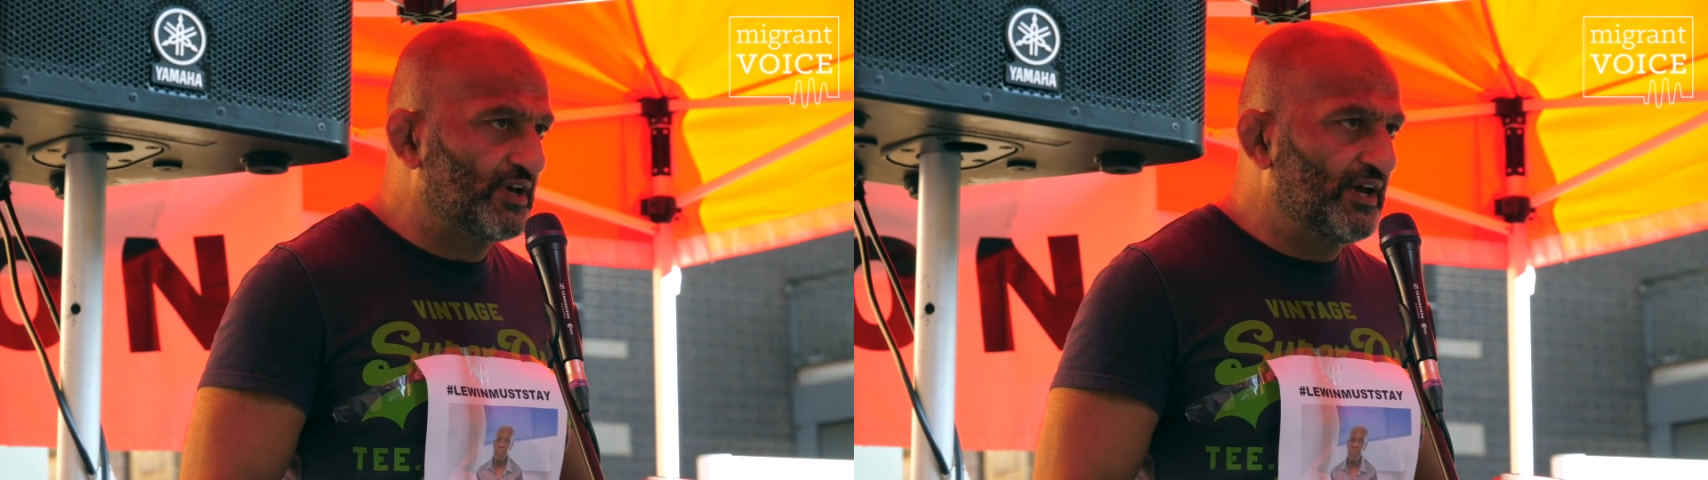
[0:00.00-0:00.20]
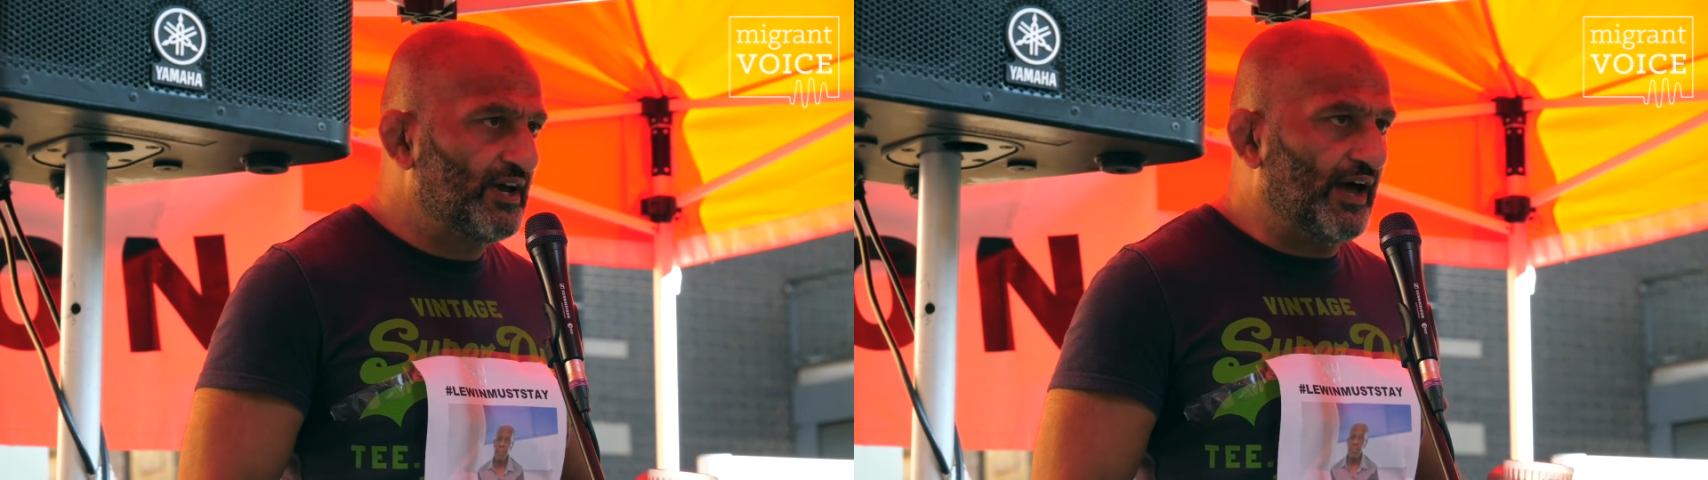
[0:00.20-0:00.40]

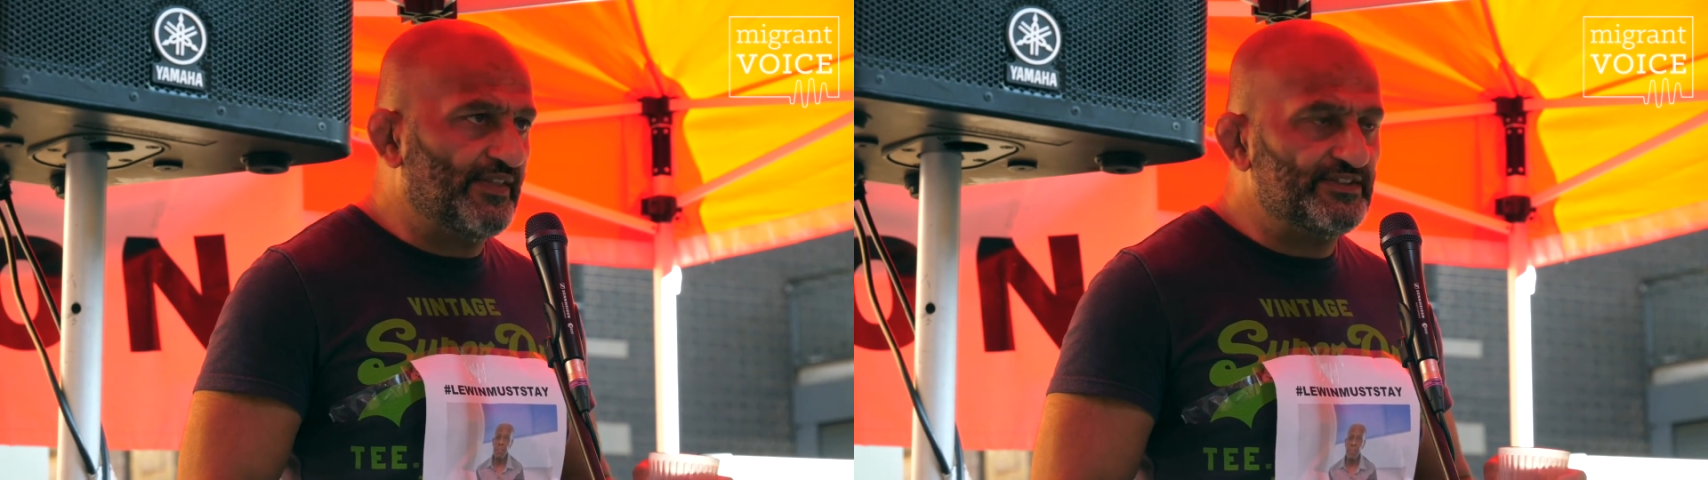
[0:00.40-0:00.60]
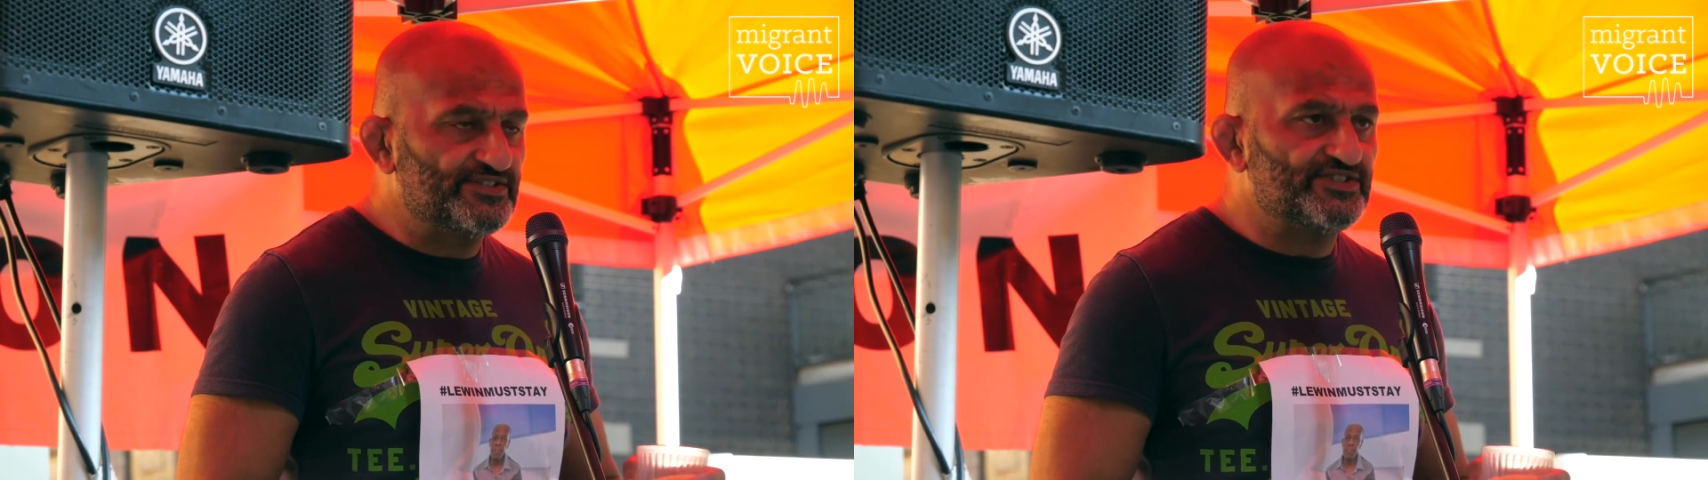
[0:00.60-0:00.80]
And
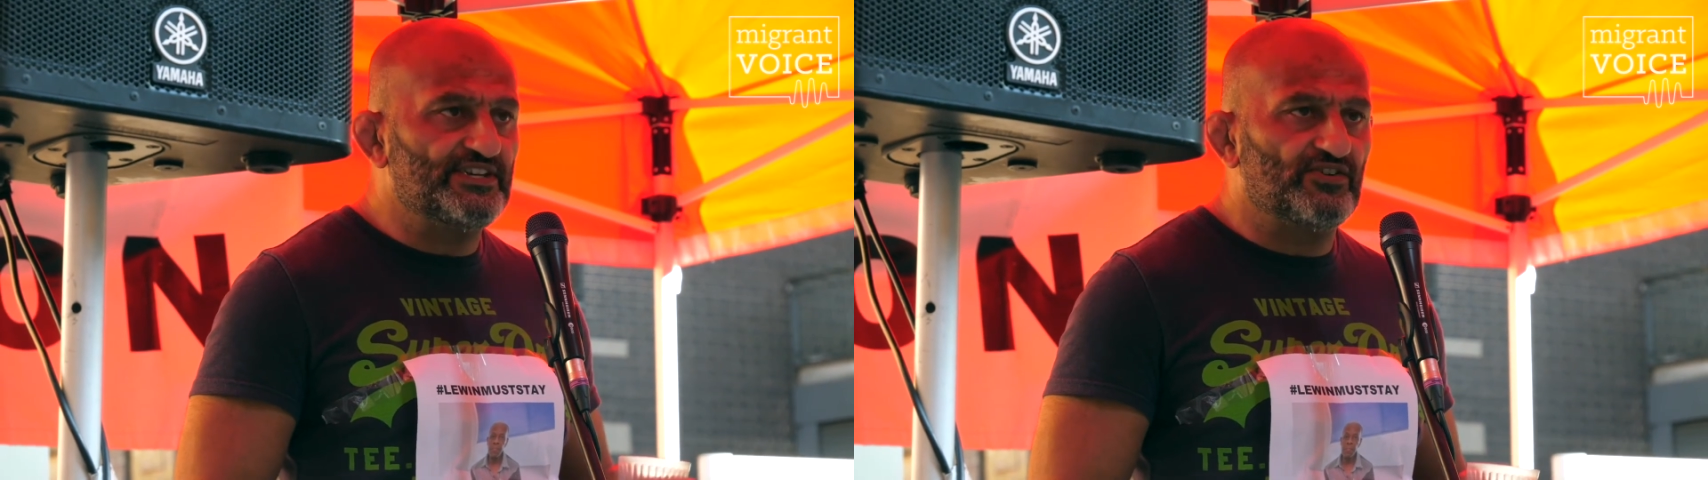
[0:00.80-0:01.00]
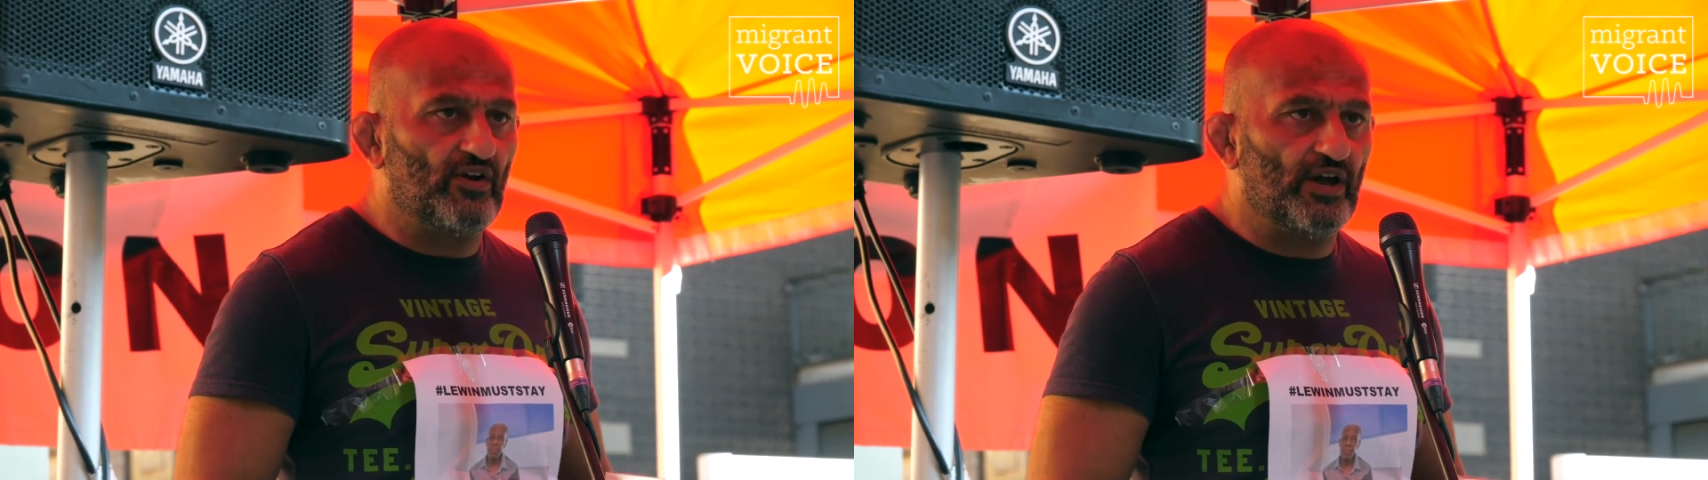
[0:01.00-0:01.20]
then the
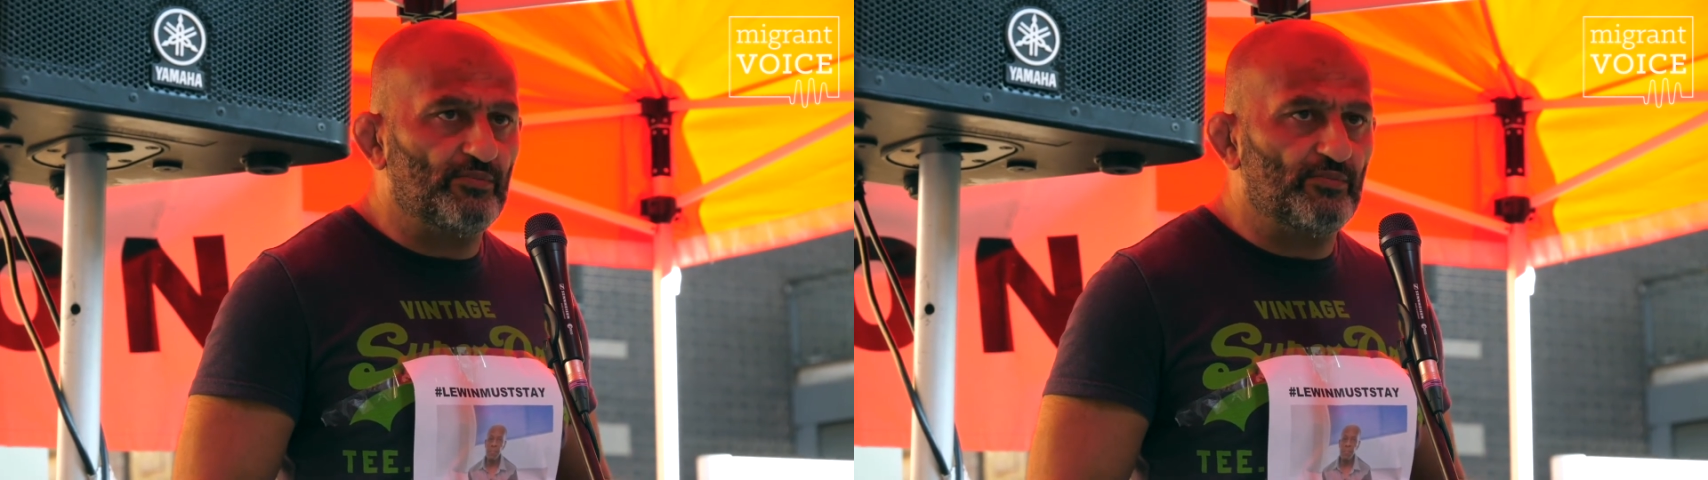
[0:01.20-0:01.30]
senior